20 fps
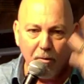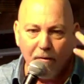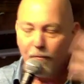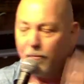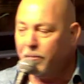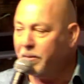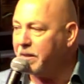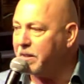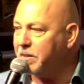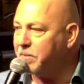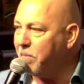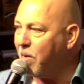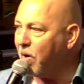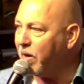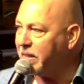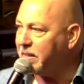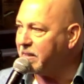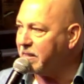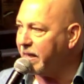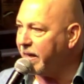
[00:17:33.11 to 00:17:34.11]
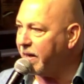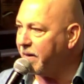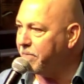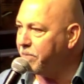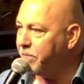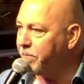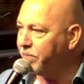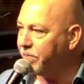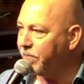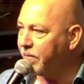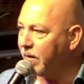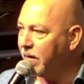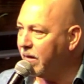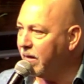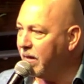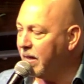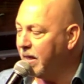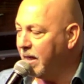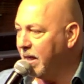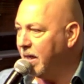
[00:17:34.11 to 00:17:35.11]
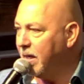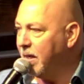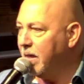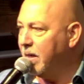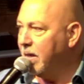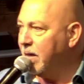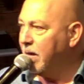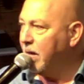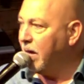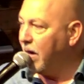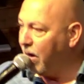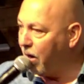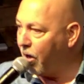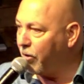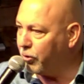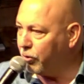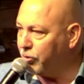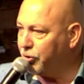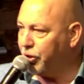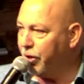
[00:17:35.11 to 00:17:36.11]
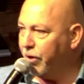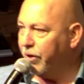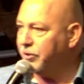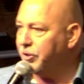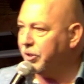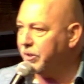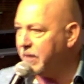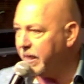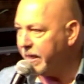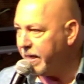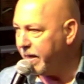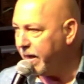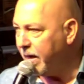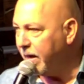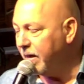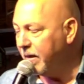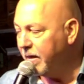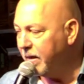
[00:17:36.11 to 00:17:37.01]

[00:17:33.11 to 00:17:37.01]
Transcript: often with this mindset. Local church is here